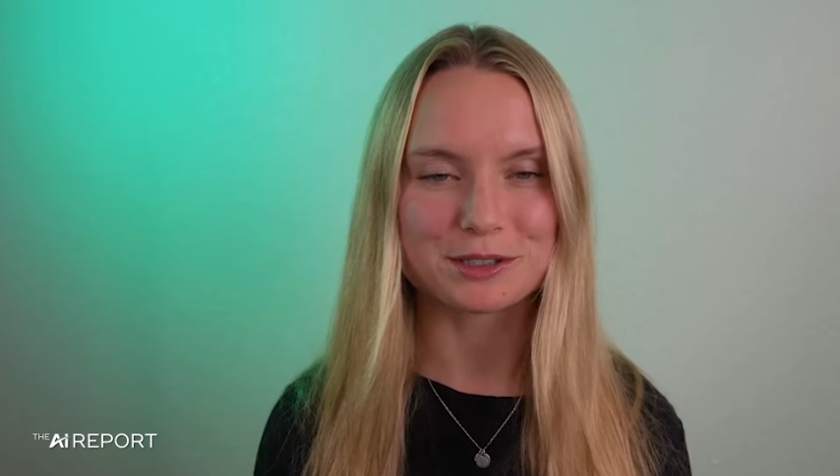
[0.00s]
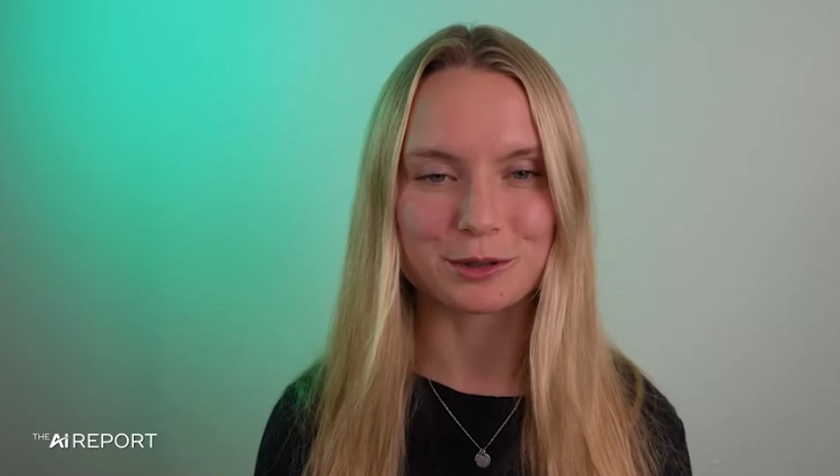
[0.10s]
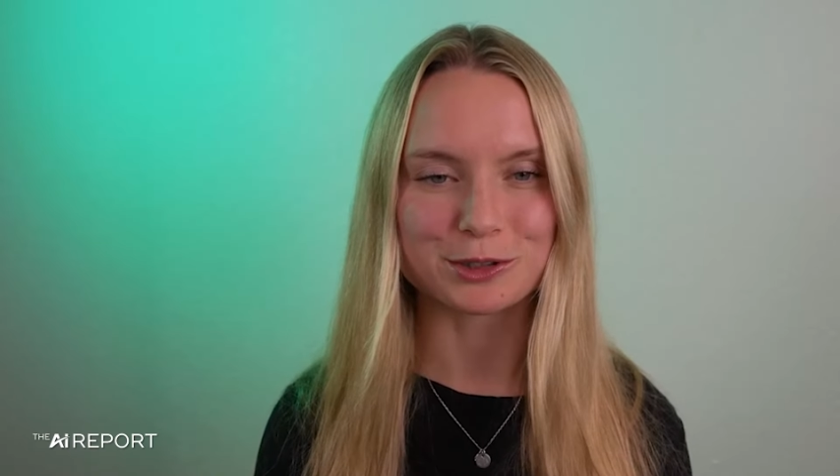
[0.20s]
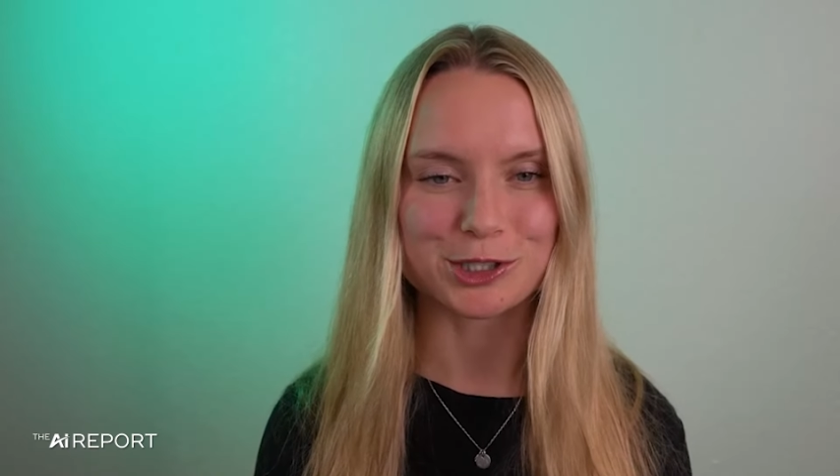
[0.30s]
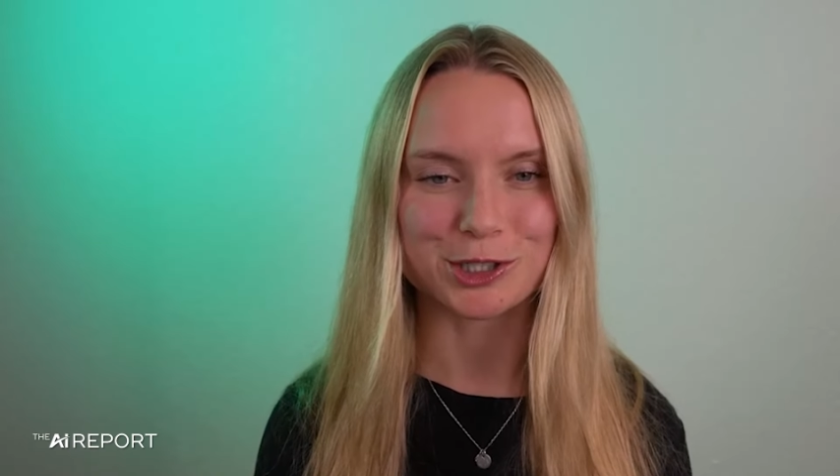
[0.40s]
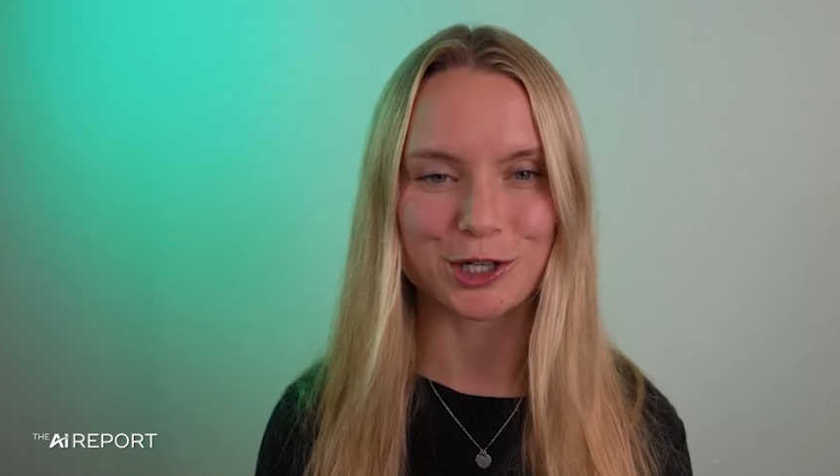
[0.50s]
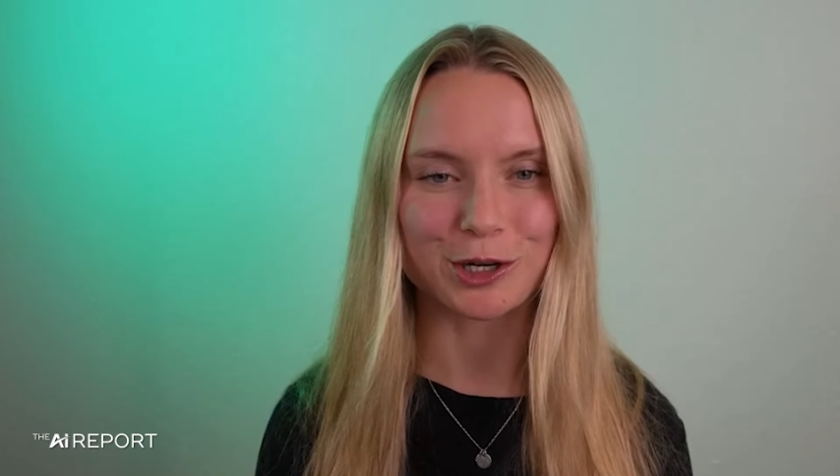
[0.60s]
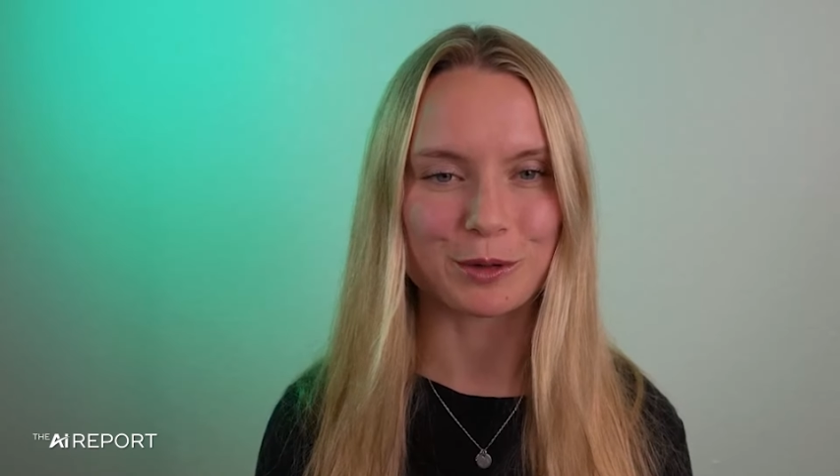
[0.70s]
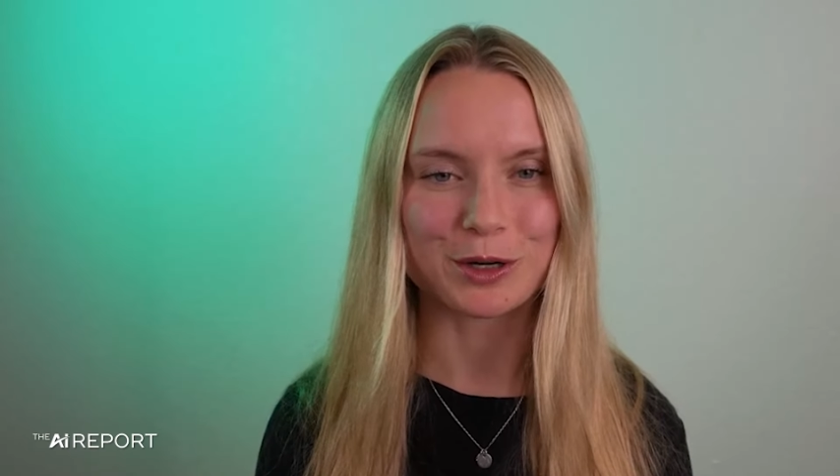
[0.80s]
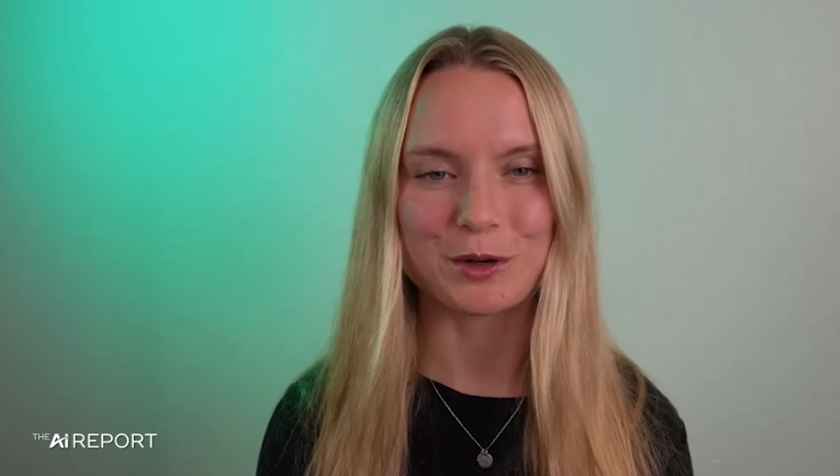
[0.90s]

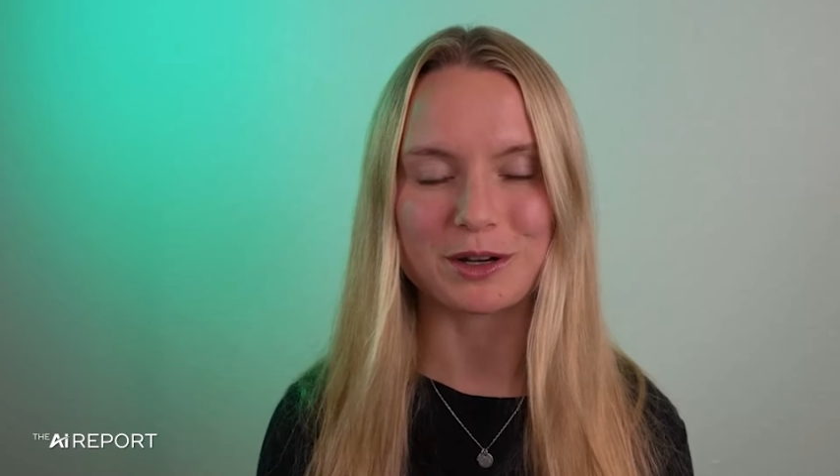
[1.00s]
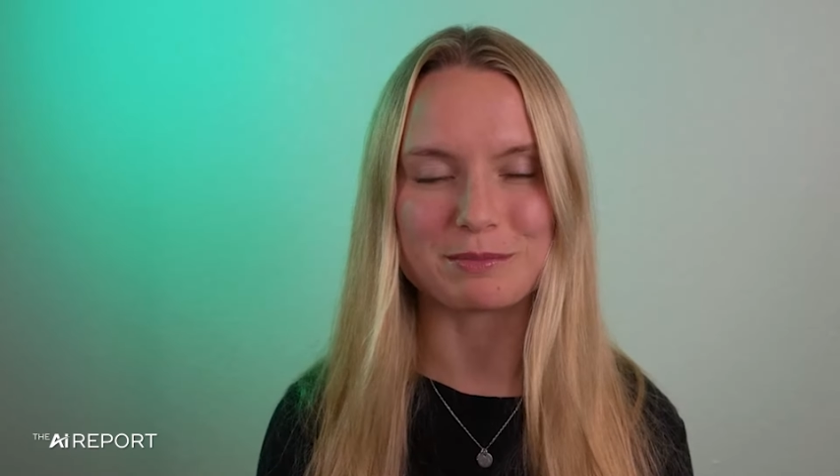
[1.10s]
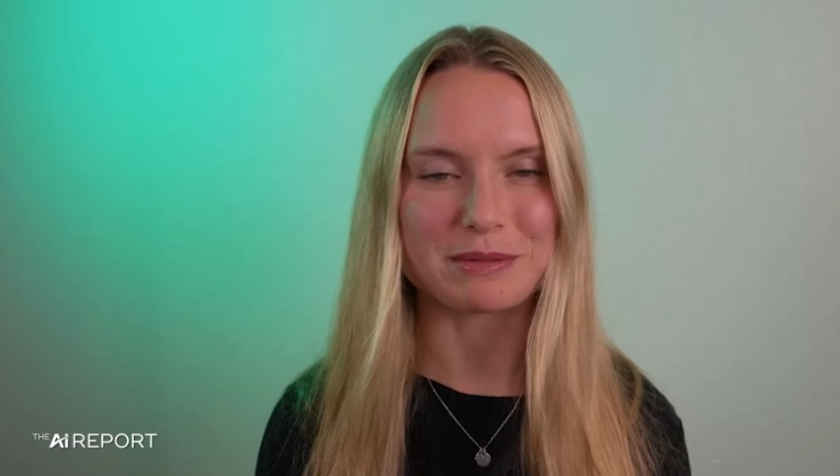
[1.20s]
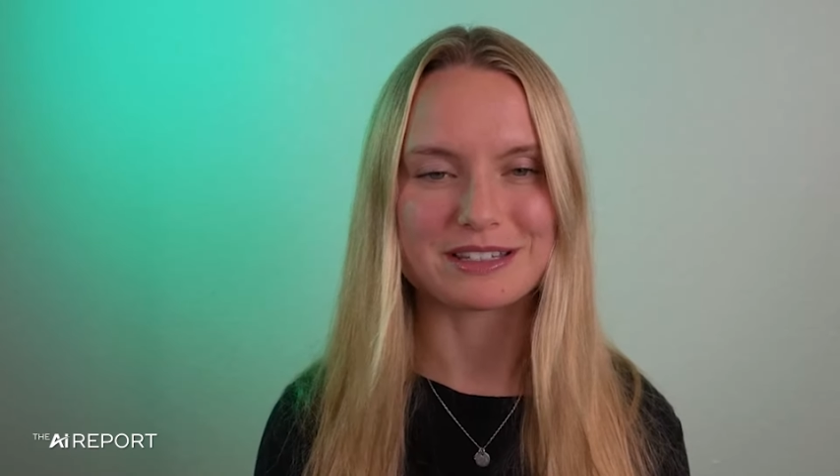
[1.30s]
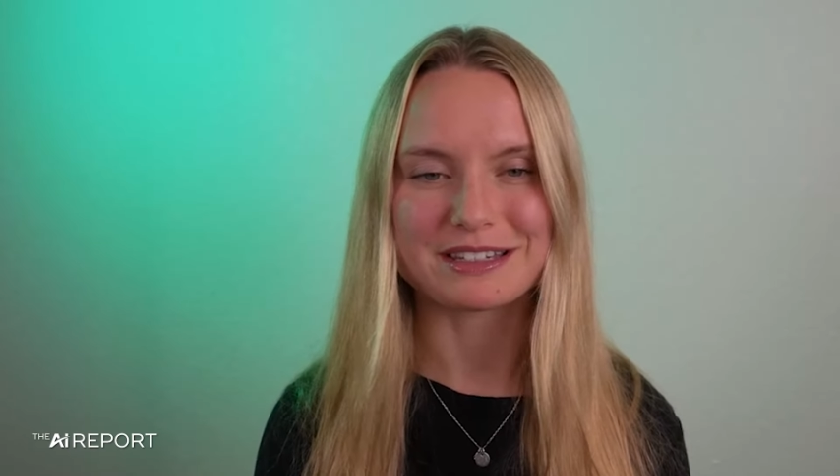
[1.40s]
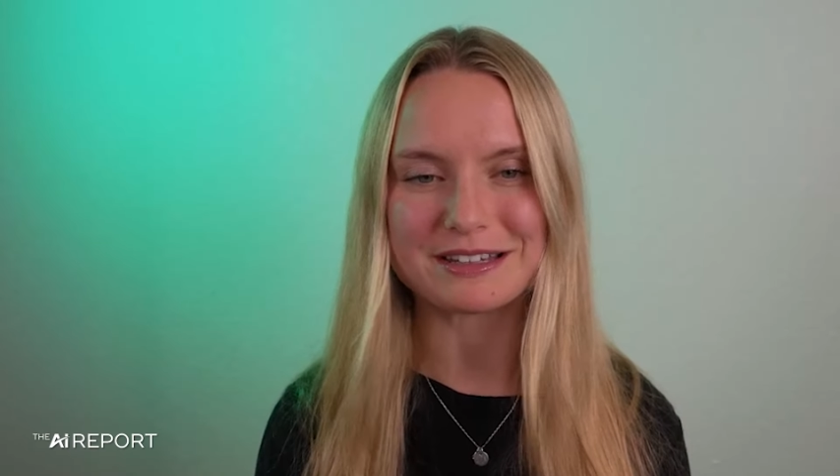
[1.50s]
culture where you could maybe see